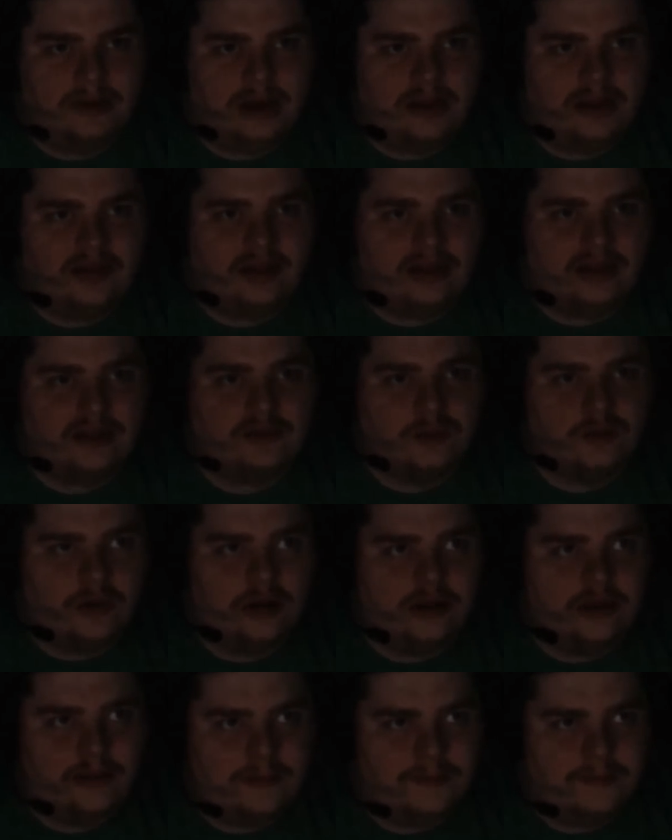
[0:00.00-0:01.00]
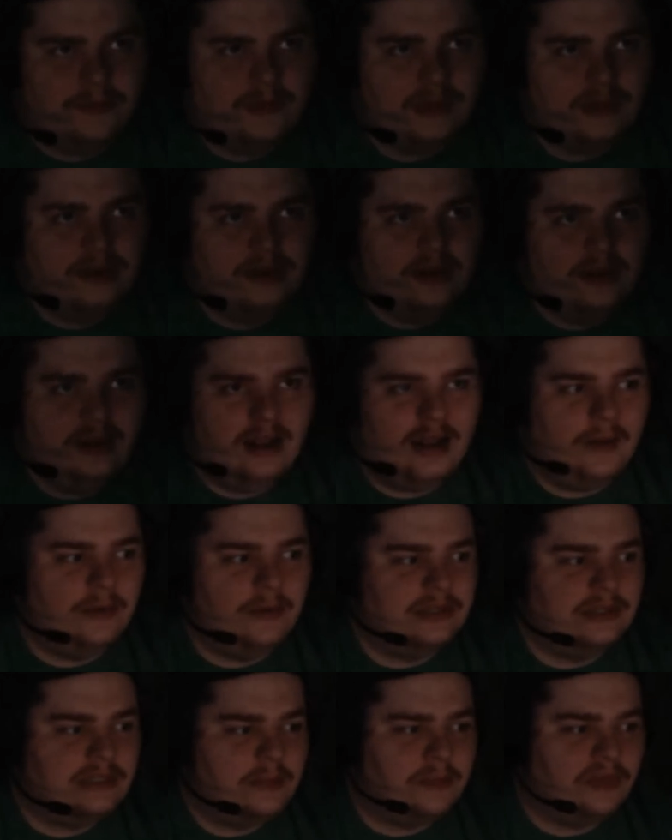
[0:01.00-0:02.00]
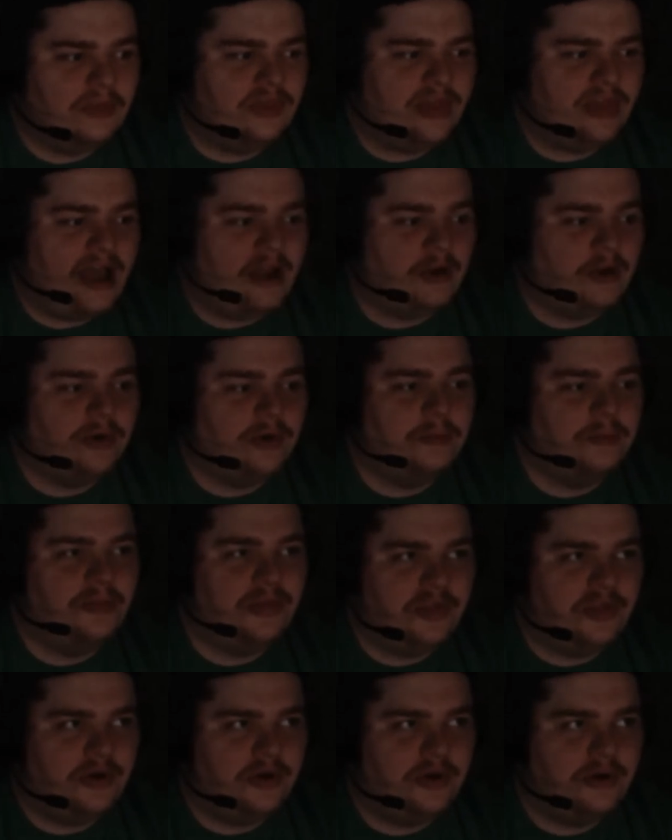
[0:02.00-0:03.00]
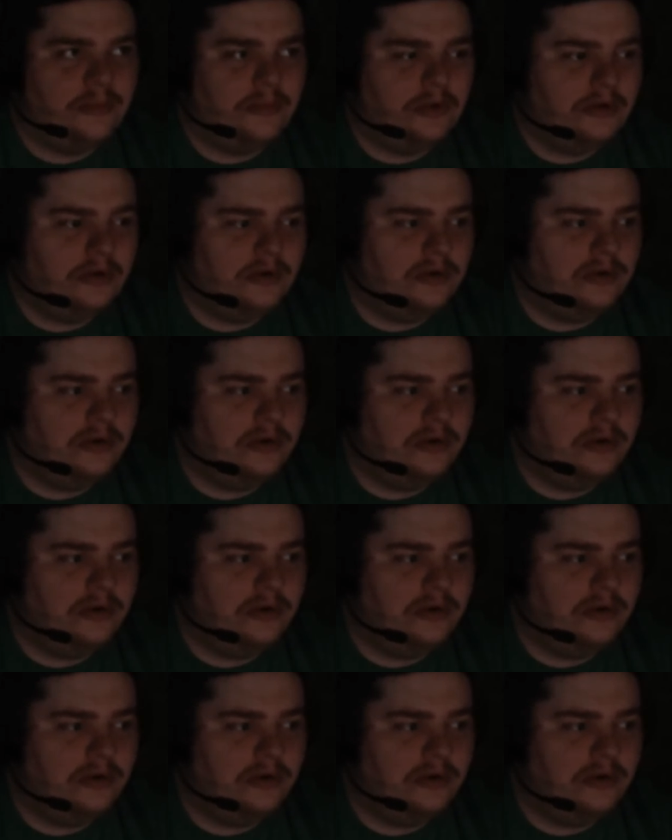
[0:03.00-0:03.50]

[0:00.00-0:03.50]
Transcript: I think that's why. And then we say Pythagorean theorem.